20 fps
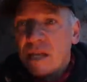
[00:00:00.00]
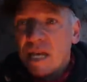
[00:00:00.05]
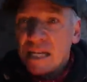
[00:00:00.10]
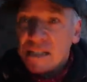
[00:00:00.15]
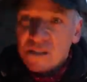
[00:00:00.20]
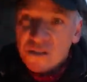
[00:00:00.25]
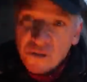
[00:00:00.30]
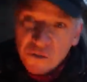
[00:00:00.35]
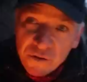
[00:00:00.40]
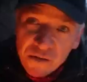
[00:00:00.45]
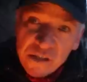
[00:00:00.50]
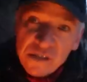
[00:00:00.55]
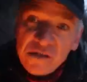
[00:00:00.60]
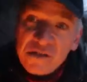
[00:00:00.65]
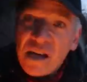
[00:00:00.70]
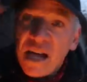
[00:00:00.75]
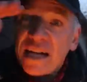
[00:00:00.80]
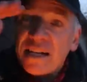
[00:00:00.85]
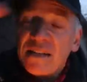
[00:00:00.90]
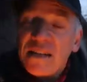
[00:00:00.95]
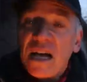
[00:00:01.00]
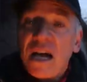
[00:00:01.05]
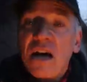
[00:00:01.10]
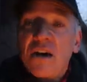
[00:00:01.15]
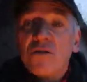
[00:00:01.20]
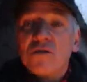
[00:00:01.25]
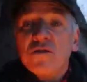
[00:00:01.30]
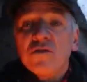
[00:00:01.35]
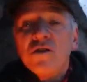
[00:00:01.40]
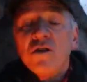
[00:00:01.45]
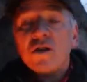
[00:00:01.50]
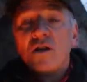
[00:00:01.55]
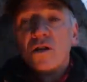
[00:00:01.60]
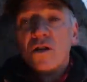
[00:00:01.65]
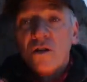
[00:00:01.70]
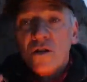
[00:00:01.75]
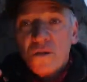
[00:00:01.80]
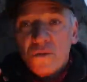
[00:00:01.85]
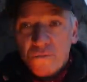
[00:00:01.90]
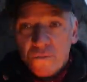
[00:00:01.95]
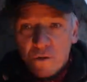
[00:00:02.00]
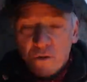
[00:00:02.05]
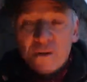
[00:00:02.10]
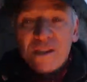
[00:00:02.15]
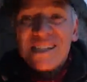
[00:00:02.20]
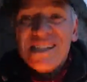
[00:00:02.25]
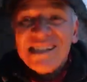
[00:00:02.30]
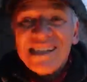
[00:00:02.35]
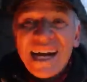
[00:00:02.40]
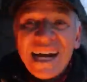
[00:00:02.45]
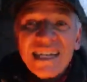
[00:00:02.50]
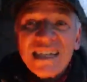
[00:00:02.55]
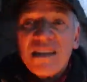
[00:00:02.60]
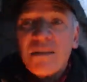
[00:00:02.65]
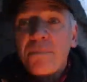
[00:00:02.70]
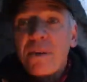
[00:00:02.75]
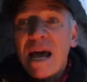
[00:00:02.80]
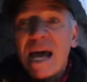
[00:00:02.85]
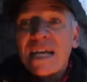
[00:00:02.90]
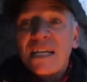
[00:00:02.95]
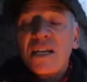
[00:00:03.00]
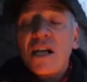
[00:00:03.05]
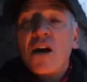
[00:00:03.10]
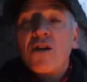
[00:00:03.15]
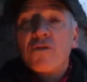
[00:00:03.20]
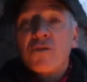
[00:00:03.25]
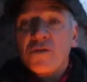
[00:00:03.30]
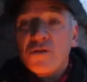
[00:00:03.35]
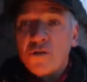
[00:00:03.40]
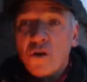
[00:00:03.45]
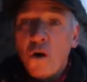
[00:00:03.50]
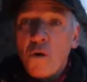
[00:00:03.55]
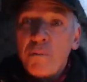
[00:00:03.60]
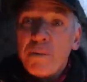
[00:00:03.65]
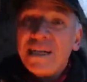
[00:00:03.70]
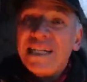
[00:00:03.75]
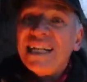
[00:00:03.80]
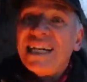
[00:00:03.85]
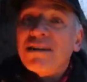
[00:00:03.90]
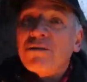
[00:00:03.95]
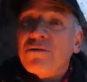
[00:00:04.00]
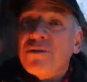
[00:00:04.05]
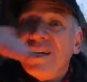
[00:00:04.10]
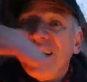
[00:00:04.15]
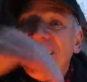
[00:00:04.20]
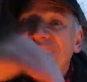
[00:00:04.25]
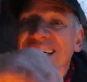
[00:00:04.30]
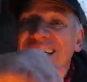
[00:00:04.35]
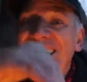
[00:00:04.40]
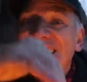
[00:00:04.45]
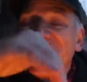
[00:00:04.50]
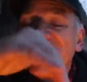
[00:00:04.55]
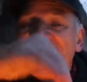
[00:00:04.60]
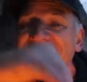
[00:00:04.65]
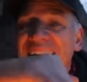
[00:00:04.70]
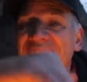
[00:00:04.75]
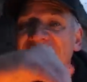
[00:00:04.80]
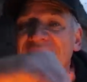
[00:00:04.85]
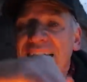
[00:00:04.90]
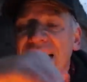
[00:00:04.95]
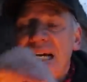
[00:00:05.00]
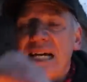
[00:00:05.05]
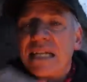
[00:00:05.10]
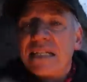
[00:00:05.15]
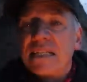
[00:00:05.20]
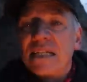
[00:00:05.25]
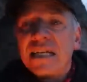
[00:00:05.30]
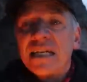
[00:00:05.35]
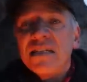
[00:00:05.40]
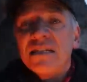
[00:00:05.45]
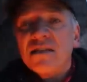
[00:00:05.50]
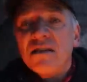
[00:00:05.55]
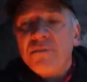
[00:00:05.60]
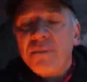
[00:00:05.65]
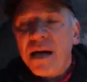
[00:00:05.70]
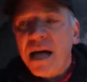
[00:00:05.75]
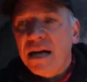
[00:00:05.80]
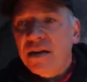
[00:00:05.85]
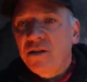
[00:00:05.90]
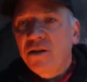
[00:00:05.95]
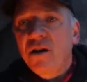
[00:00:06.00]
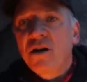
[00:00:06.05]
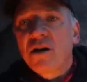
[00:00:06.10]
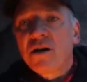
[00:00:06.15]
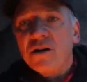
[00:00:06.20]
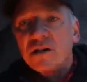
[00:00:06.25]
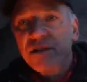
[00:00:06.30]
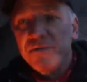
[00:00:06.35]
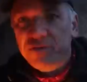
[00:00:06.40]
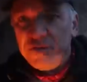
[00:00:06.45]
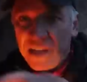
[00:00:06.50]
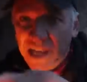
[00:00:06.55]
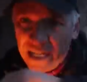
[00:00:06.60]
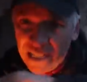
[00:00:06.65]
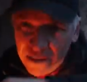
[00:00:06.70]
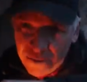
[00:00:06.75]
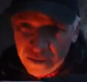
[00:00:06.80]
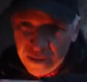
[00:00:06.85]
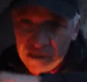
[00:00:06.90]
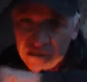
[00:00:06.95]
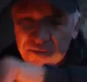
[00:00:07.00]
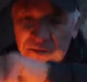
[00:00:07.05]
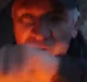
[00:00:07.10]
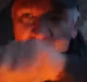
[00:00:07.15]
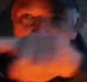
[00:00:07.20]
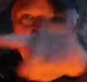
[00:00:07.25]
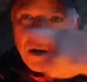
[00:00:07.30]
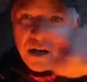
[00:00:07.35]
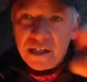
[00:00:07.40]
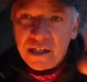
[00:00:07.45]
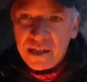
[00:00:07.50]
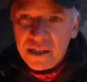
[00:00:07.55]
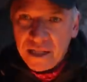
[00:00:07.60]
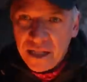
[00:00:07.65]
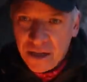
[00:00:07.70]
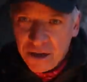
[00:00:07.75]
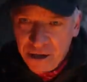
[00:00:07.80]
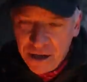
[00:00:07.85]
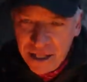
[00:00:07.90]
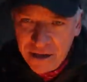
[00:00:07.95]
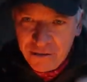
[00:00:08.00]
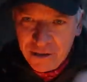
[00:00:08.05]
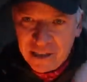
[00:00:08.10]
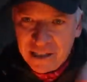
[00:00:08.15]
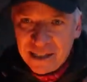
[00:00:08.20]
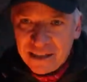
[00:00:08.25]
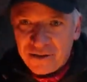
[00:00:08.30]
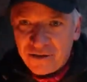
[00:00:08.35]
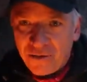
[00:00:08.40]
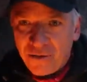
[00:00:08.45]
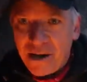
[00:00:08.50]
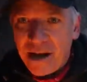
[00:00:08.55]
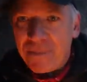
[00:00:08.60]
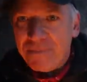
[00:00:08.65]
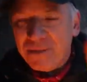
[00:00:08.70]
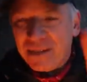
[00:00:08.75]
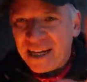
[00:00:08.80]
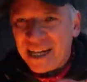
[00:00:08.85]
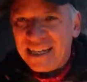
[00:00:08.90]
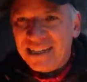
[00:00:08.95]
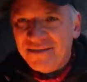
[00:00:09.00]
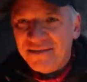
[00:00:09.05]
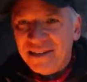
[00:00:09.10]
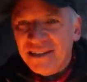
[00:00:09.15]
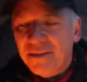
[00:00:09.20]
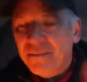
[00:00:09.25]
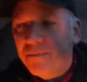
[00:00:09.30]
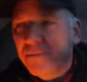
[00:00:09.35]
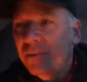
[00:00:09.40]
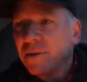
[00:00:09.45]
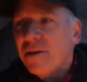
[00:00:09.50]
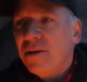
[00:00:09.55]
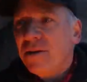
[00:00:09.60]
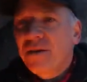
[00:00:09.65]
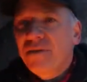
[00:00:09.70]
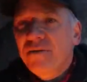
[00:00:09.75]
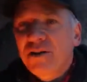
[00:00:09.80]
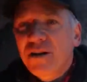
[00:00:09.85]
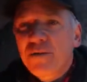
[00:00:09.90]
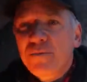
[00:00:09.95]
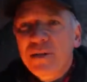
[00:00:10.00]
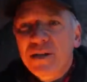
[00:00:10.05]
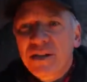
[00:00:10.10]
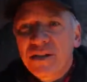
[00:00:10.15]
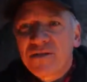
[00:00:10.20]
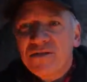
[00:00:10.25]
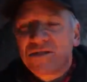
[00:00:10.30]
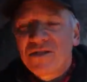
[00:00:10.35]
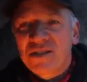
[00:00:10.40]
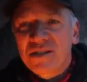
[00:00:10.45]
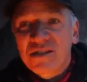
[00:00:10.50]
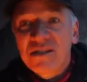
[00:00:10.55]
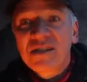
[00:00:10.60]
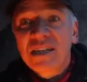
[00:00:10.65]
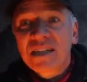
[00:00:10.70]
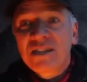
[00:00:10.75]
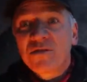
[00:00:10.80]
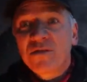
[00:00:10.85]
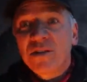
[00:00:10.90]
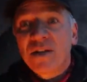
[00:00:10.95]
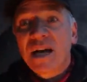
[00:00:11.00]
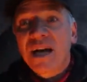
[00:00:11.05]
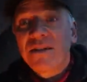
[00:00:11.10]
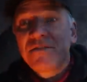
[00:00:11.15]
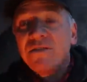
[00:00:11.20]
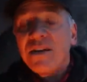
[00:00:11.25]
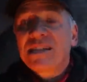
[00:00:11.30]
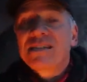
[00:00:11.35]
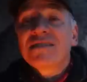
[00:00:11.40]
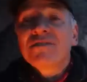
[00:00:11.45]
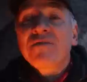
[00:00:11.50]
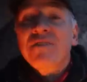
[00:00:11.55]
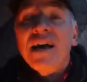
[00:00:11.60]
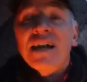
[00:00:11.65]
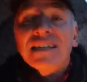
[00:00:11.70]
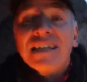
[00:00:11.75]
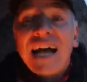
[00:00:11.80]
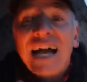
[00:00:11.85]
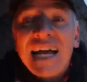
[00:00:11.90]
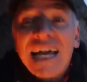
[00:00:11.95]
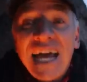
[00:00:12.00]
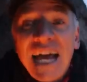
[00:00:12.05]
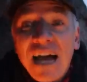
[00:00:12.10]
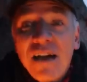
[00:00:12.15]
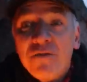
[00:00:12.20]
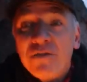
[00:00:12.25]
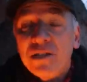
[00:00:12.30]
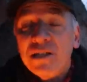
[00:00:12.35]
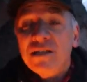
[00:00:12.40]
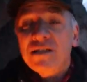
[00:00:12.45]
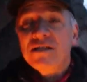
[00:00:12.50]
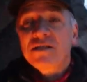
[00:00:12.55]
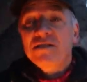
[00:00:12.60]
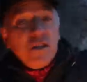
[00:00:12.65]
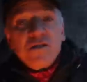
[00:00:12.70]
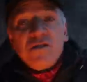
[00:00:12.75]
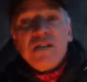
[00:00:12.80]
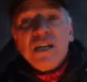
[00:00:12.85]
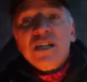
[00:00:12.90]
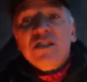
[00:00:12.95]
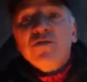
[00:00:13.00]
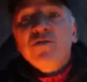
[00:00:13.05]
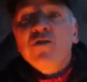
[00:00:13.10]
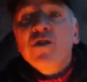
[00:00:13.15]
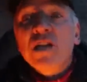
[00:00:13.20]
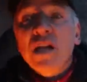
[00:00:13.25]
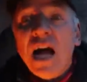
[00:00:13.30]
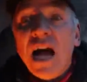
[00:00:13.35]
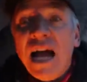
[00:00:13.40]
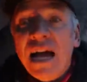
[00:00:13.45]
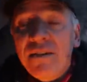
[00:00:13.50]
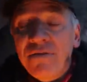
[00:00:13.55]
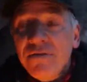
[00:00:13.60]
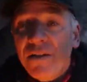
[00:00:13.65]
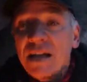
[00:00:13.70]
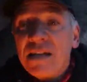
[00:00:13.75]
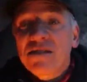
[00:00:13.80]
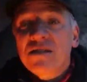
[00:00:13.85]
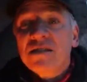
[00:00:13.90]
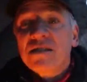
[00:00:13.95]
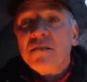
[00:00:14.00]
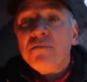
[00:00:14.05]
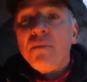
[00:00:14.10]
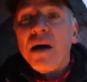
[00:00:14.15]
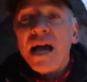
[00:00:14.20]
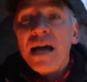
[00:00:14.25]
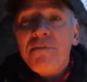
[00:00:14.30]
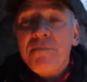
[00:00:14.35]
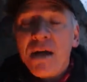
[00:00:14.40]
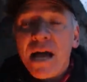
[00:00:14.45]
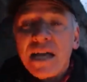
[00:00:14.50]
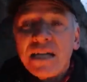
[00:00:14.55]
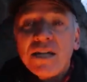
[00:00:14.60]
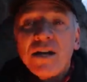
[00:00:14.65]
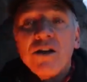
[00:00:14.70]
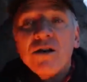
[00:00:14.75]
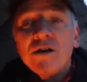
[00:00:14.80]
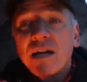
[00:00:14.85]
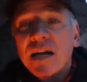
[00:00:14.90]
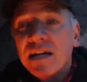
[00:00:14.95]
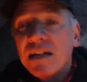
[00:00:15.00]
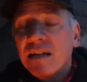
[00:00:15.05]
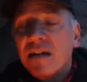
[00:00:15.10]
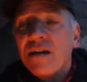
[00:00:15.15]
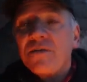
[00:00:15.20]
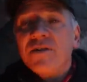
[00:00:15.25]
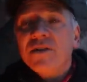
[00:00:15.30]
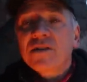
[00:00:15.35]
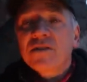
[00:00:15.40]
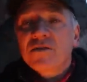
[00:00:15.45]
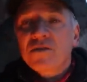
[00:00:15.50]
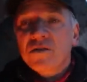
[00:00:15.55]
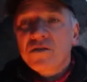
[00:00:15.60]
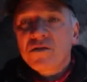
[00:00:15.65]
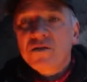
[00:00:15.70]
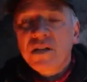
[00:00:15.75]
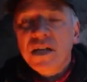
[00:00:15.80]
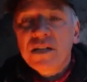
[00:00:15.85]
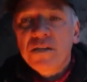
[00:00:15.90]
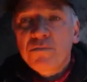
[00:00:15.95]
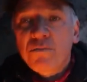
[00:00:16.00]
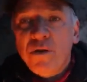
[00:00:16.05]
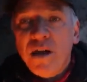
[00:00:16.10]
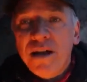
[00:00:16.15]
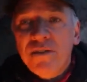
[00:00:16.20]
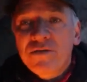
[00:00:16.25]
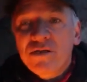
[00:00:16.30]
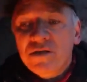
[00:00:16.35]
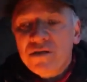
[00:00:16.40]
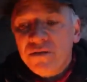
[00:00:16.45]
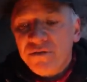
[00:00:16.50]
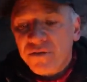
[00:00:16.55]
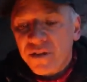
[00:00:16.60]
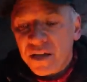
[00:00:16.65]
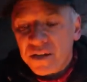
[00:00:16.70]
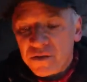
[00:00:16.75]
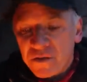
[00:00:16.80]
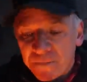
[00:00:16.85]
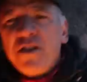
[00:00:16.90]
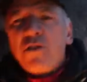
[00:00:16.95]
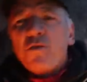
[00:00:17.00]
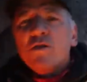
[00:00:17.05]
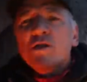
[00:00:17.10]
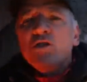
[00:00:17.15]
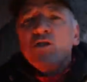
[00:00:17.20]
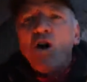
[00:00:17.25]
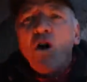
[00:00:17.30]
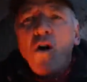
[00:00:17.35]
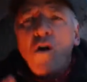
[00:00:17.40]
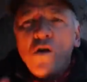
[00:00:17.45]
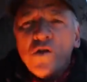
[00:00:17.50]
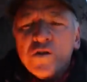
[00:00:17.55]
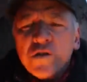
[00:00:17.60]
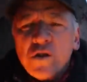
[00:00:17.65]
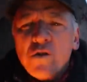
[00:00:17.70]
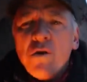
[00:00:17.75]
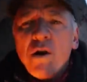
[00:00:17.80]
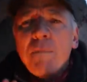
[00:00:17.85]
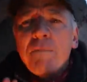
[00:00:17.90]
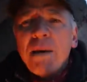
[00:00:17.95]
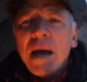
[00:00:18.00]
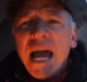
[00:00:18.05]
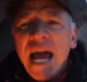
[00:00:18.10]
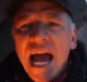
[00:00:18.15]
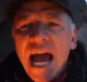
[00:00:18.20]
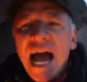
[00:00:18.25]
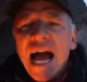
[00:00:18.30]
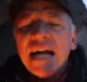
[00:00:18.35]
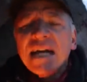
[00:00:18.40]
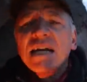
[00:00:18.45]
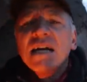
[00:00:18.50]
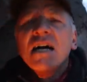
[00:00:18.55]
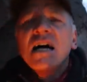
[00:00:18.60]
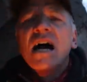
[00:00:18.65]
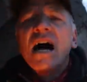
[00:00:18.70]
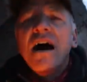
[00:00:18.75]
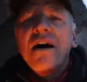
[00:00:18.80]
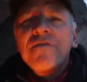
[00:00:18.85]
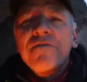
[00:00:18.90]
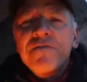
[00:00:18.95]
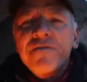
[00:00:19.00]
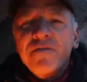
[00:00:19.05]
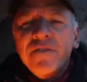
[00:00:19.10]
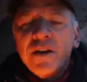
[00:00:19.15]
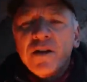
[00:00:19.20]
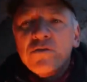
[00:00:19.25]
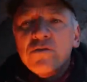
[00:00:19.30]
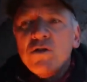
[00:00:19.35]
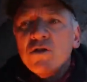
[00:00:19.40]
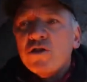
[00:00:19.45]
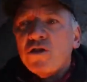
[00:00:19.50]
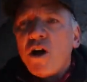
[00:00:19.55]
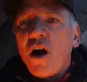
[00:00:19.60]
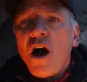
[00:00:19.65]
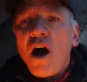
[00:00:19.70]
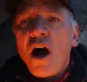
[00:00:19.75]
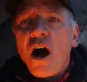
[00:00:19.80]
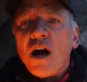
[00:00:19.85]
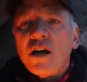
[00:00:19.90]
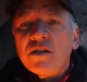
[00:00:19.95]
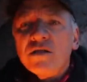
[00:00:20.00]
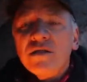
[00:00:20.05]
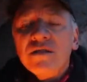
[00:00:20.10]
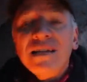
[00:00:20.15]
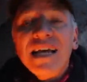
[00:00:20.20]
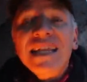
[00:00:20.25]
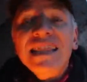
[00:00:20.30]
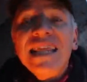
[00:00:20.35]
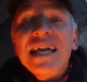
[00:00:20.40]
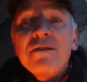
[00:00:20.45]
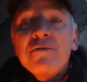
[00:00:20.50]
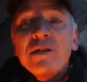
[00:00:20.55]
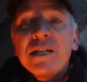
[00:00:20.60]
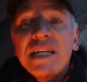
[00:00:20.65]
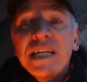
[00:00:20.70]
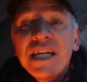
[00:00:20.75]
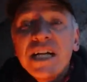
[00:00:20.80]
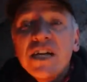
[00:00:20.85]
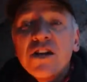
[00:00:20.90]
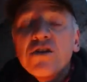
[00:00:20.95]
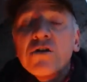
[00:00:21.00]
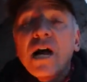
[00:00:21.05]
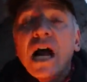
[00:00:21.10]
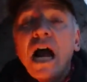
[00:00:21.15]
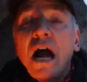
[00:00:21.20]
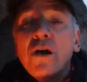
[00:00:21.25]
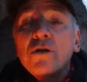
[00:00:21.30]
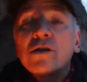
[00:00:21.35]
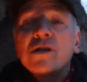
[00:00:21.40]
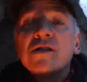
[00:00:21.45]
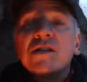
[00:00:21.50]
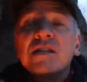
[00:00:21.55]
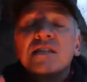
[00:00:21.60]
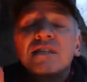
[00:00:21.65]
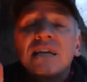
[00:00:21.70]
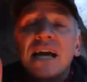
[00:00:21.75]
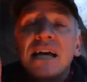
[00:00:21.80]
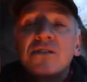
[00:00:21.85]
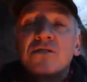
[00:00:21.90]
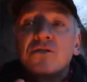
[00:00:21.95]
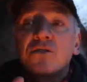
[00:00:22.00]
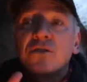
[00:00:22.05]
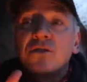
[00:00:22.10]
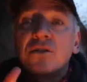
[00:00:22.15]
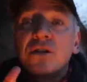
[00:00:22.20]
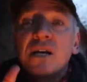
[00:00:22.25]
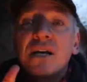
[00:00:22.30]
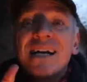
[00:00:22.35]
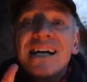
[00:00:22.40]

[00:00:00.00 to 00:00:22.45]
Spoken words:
And so this side of the house, or this side of the backyard, was open, and it created a dead end into the backyard. If anybody was to run in there, they would get trapped kind of in the there because of the 6-foot high fence. In fact, I have one of these 6-foot high fences in my backyard. I love it because it's a nice privacy fence. There was also a pack of feral dogs that they would hear out in the desert